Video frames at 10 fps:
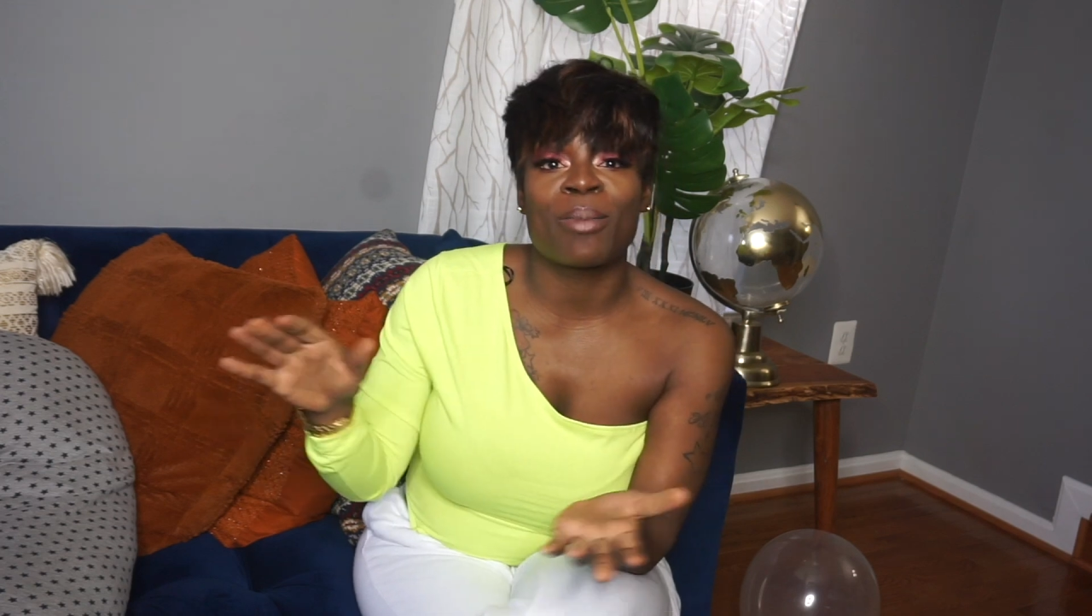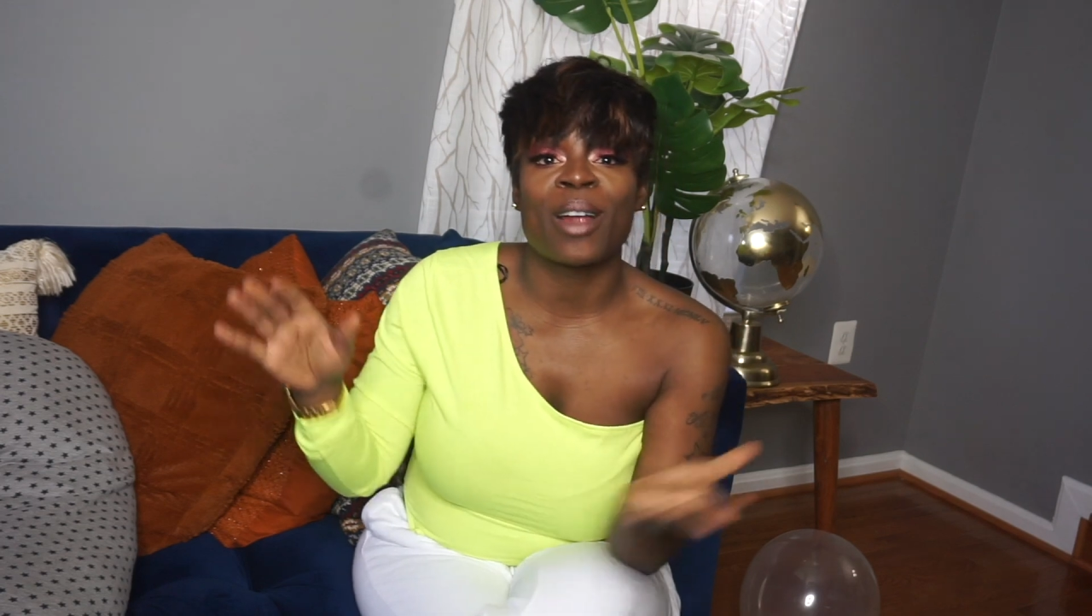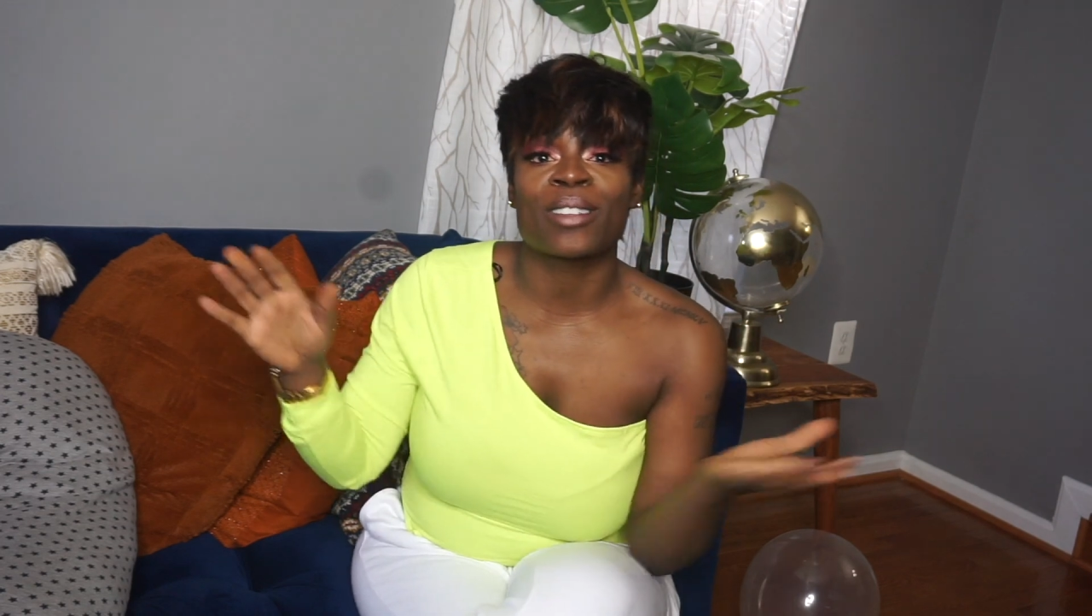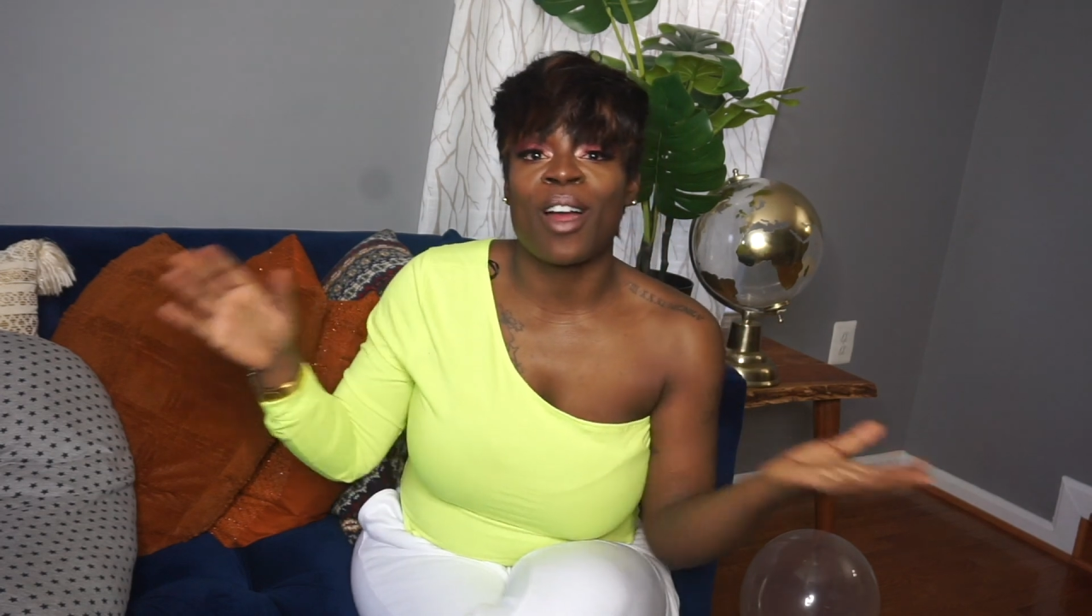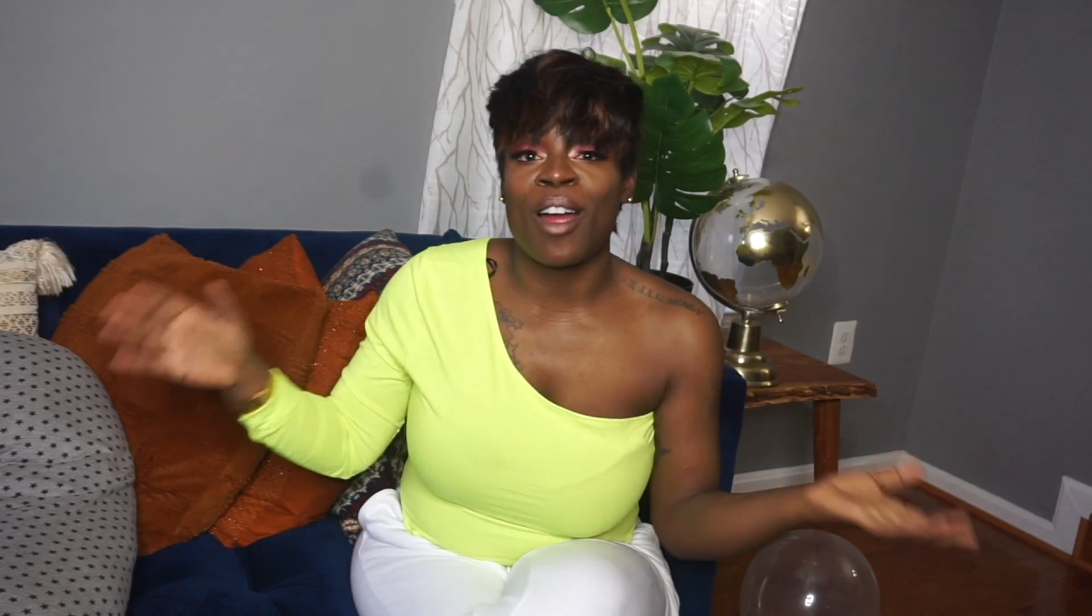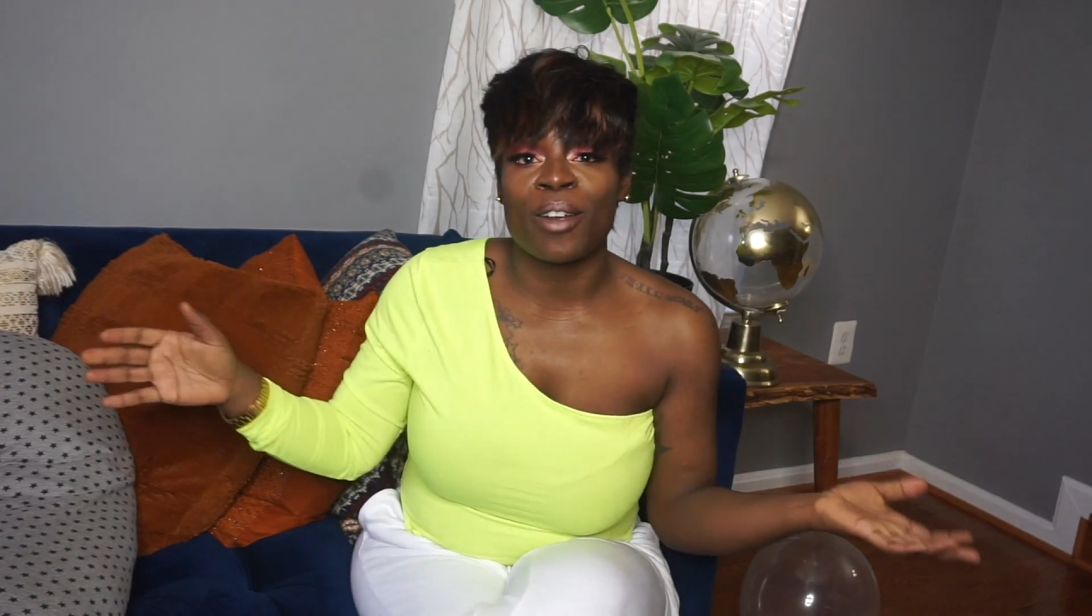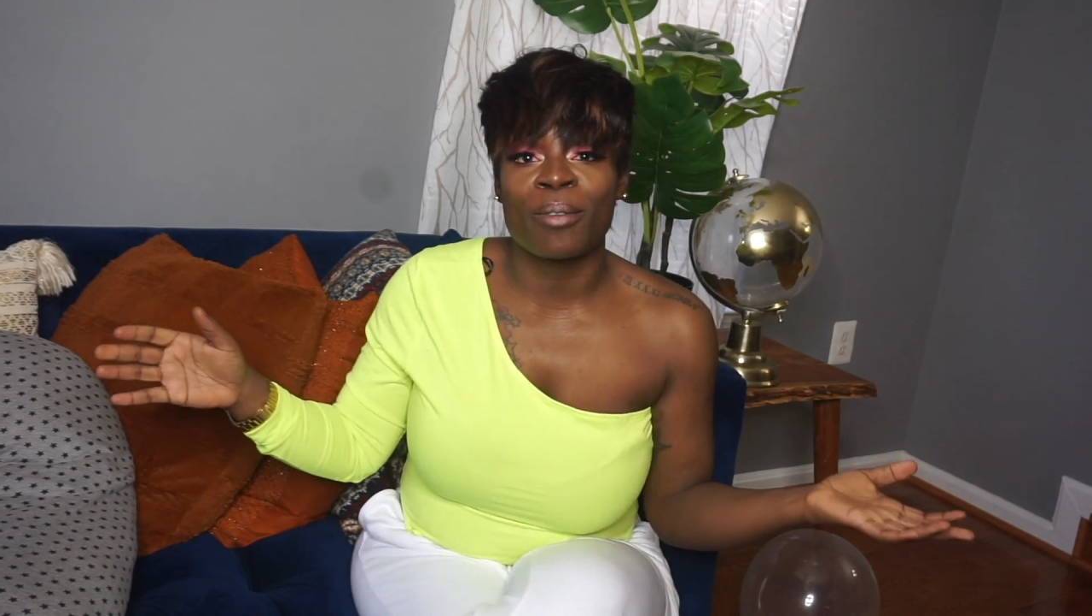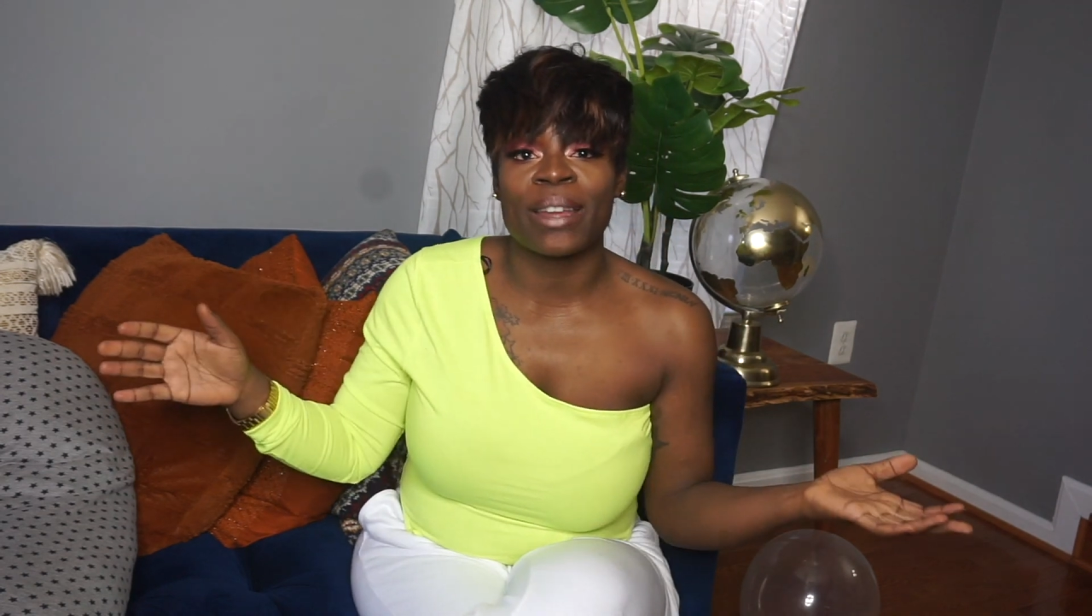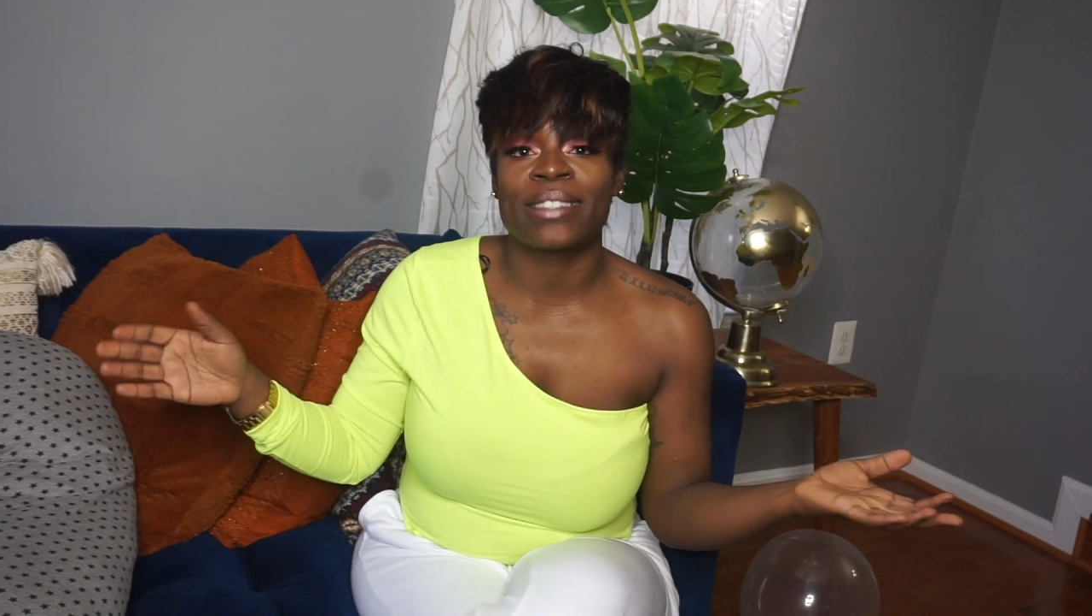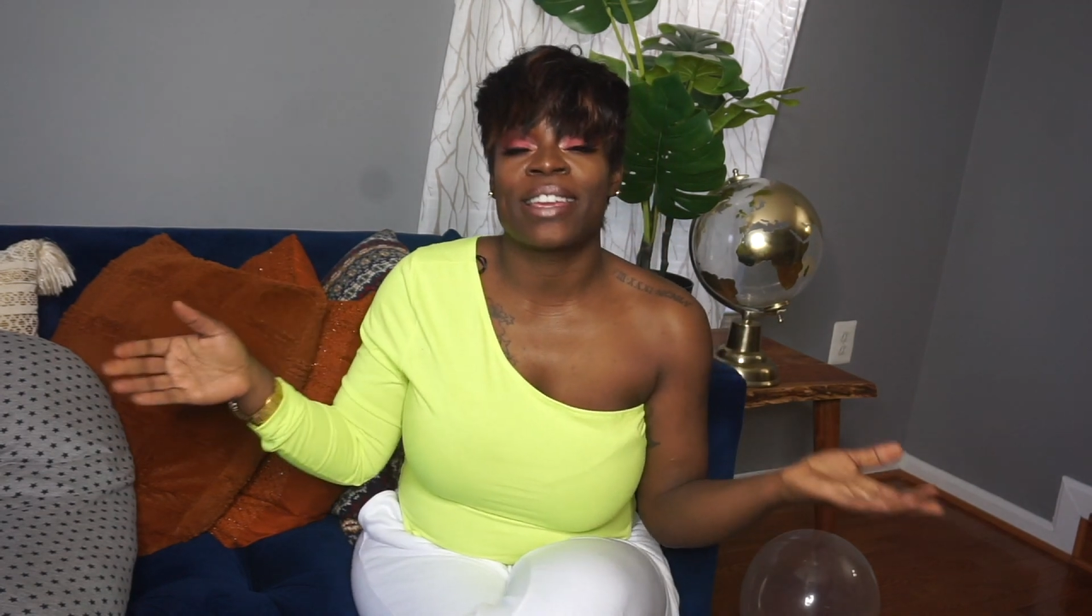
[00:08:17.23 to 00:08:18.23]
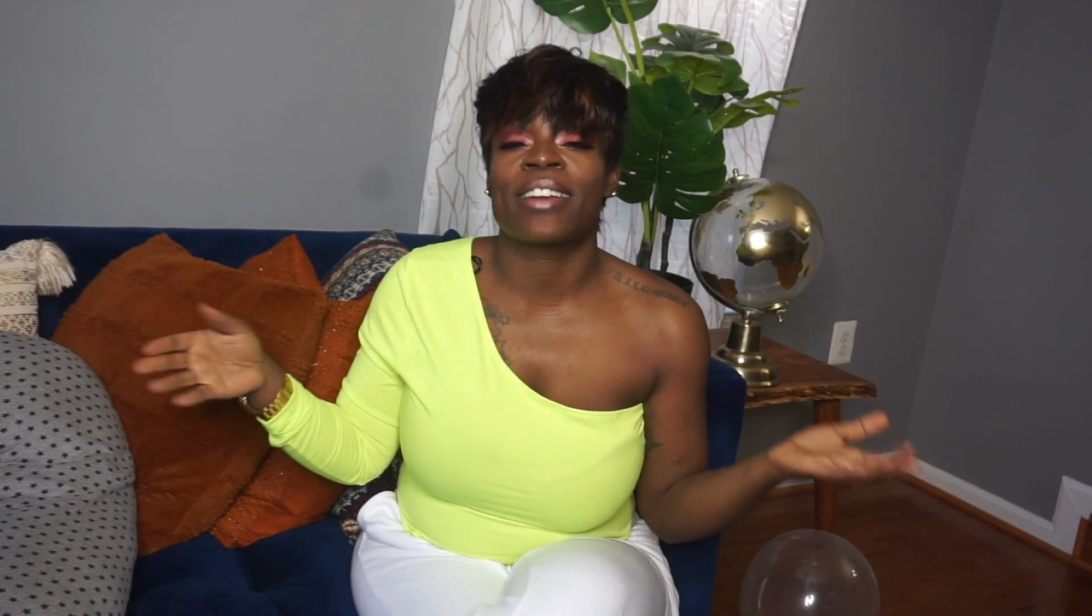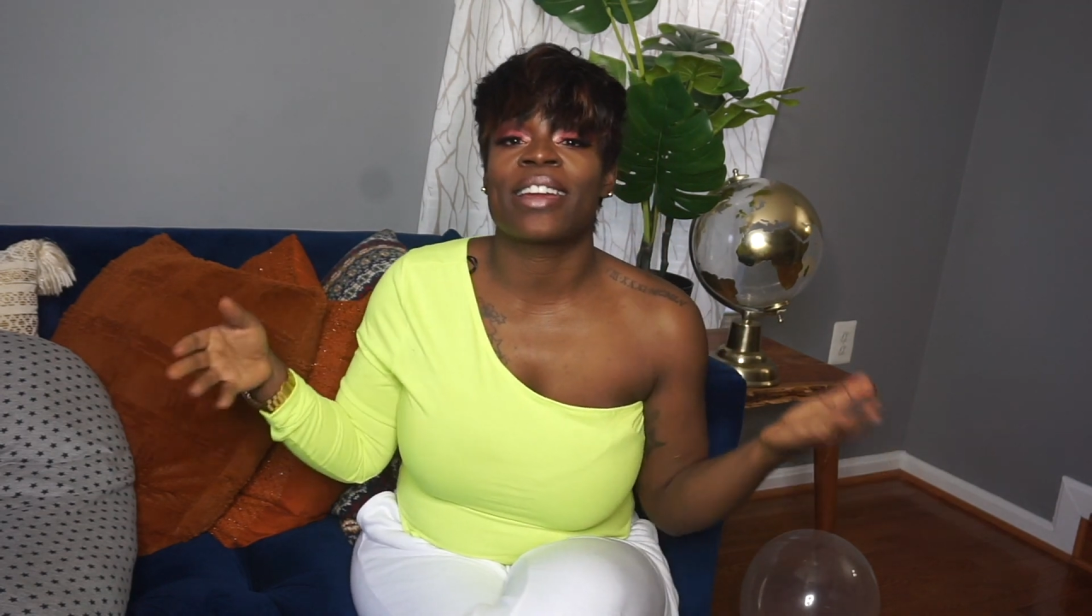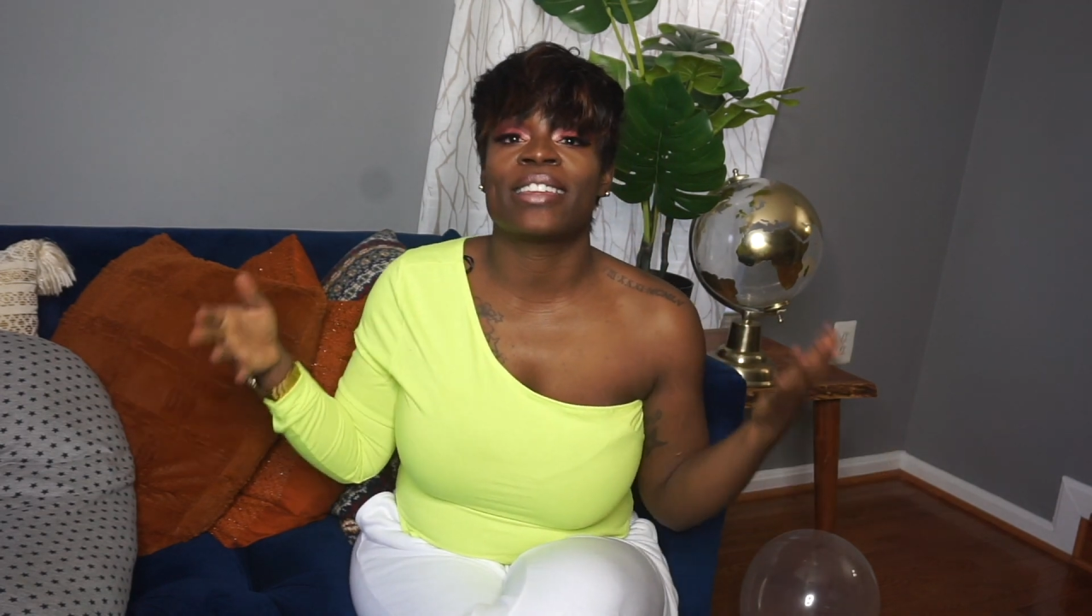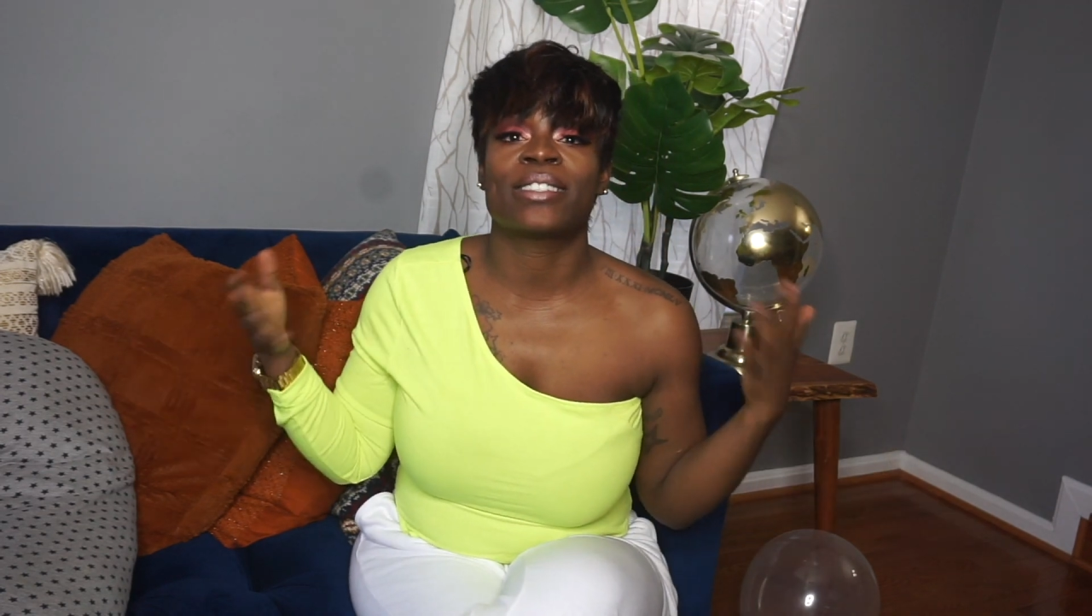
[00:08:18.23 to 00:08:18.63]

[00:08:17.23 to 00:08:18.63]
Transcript: marks are hereditary,